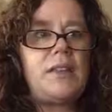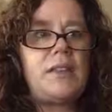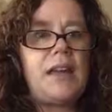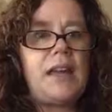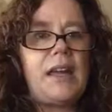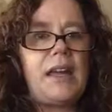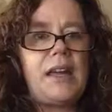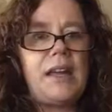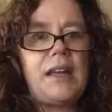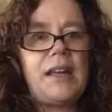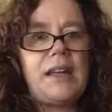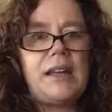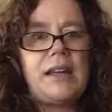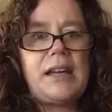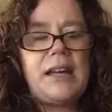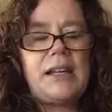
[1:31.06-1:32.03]

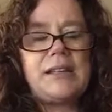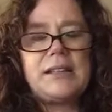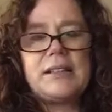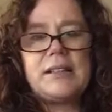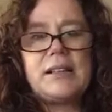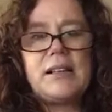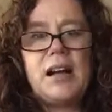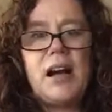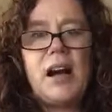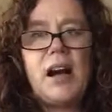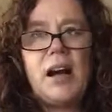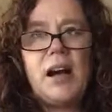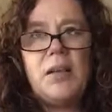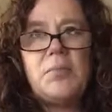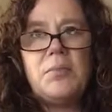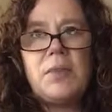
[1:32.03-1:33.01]
they had
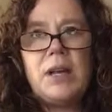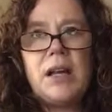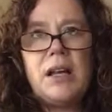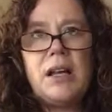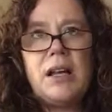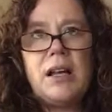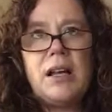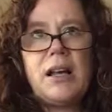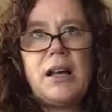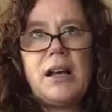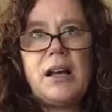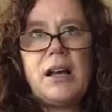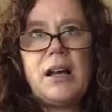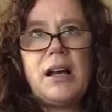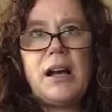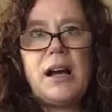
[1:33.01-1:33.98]
come
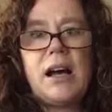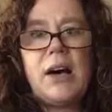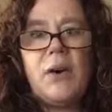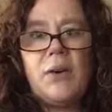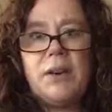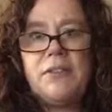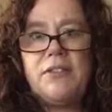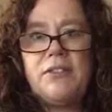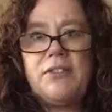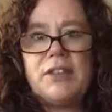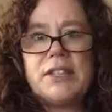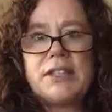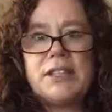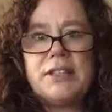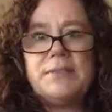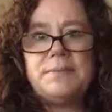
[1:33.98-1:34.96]
out of the
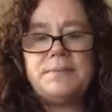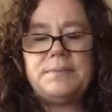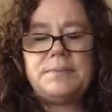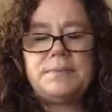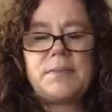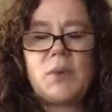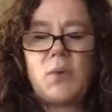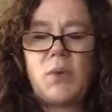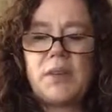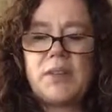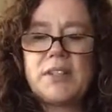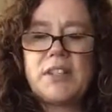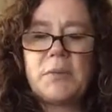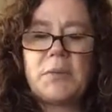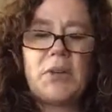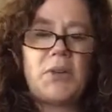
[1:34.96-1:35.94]
visit with
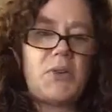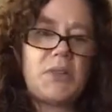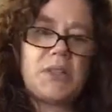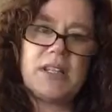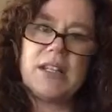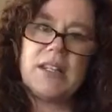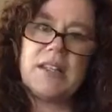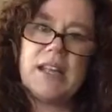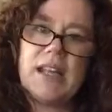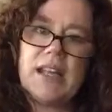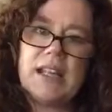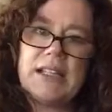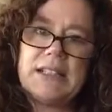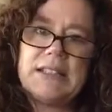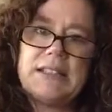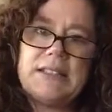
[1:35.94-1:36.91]
some news that
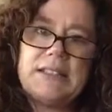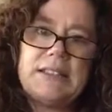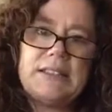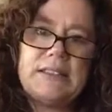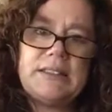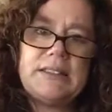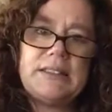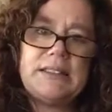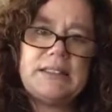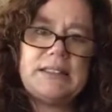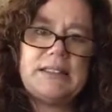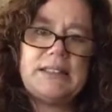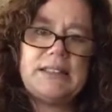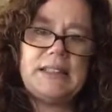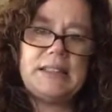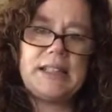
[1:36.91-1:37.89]
they
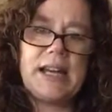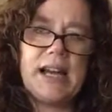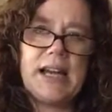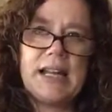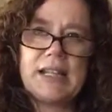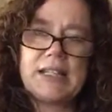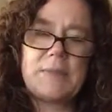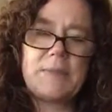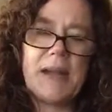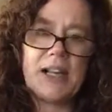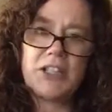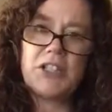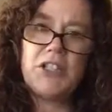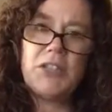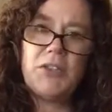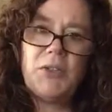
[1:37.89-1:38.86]
did not
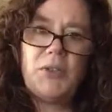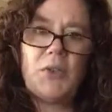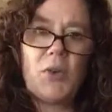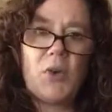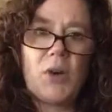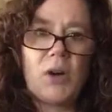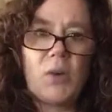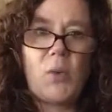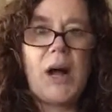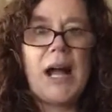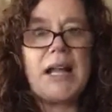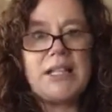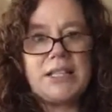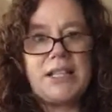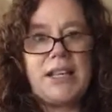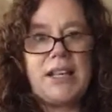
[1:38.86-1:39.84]
expect to nor
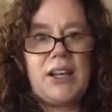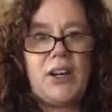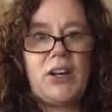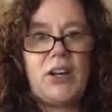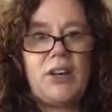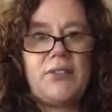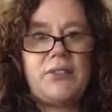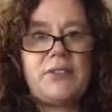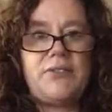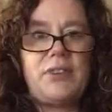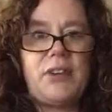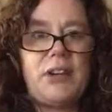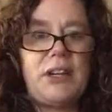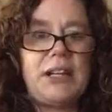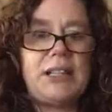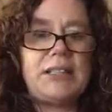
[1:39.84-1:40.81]
want to hear. It was
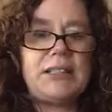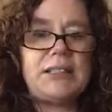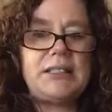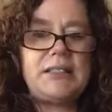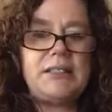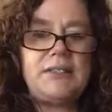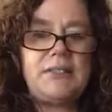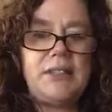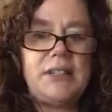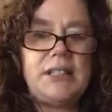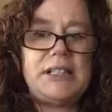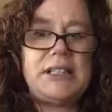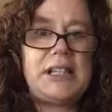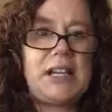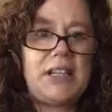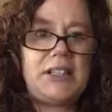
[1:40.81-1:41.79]
very,
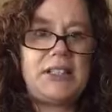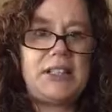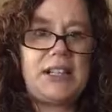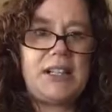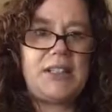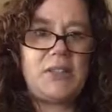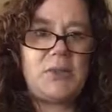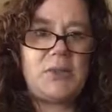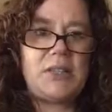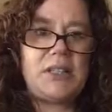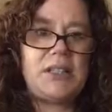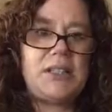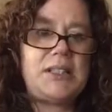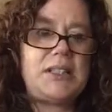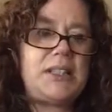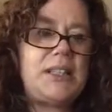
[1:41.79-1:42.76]
very dire
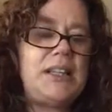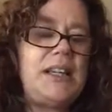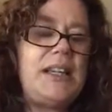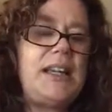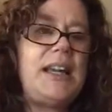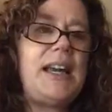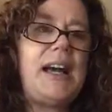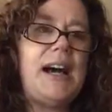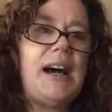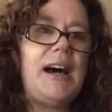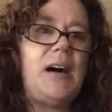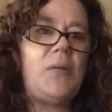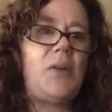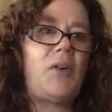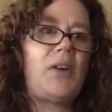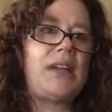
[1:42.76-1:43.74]
diagnosis.
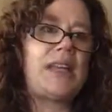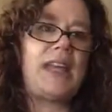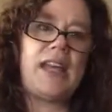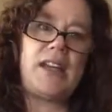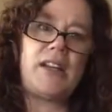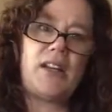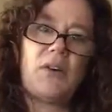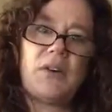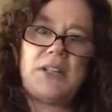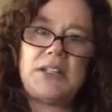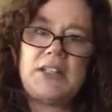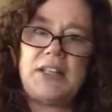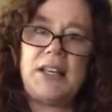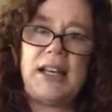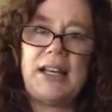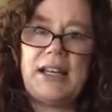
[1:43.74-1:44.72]
Though I can't go
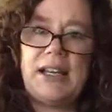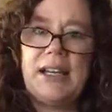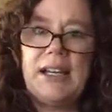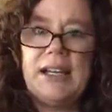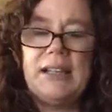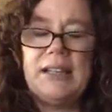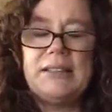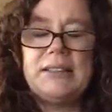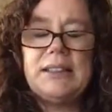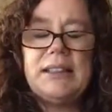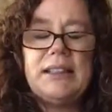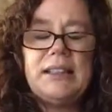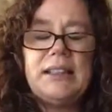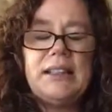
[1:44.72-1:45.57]
into any